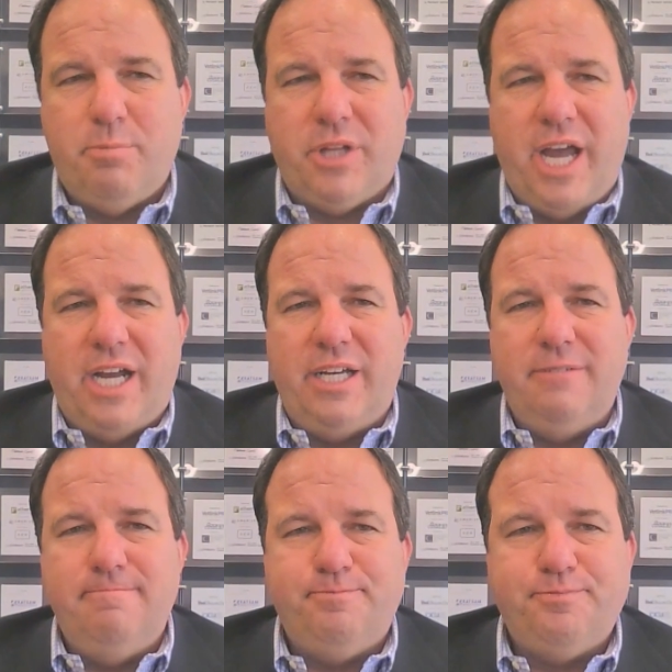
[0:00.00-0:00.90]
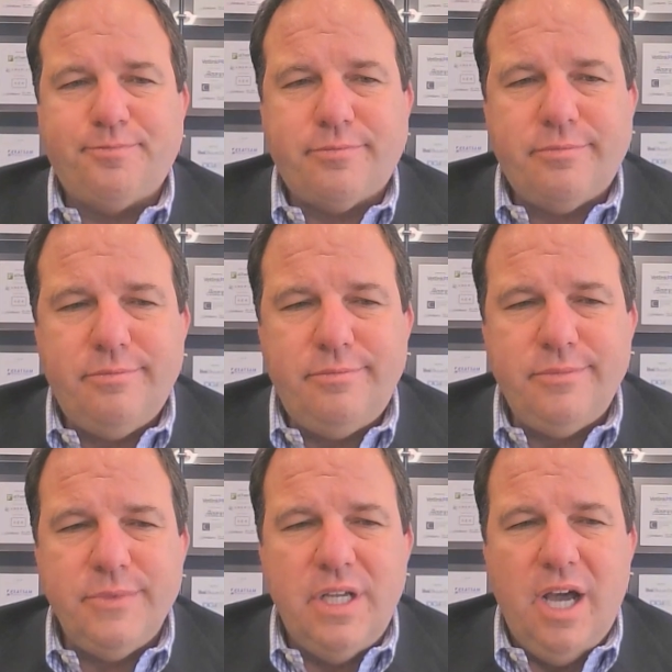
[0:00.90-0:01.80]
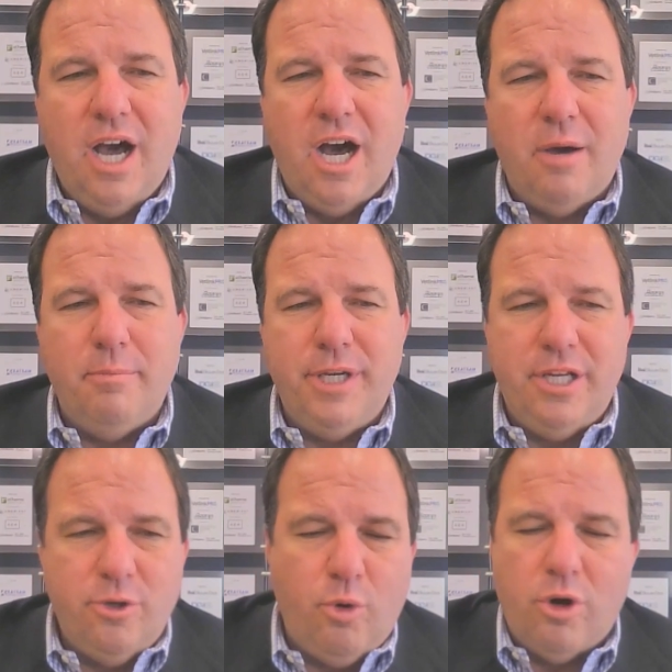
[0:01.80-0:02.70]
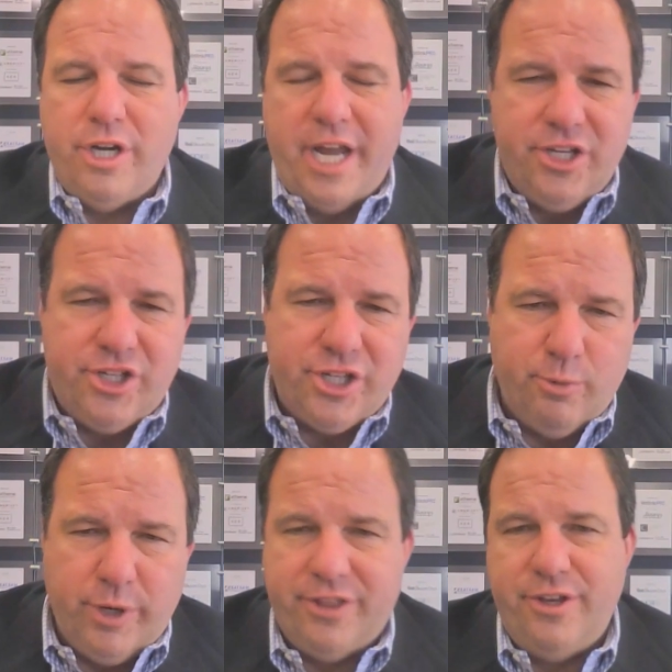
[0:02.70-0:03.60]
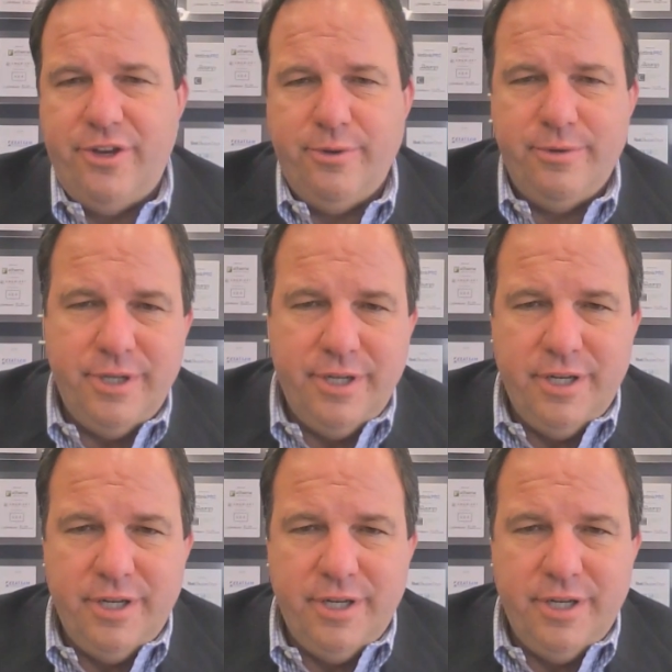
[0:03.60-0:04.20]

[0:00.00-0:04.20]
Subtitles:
planning, in coordination with you,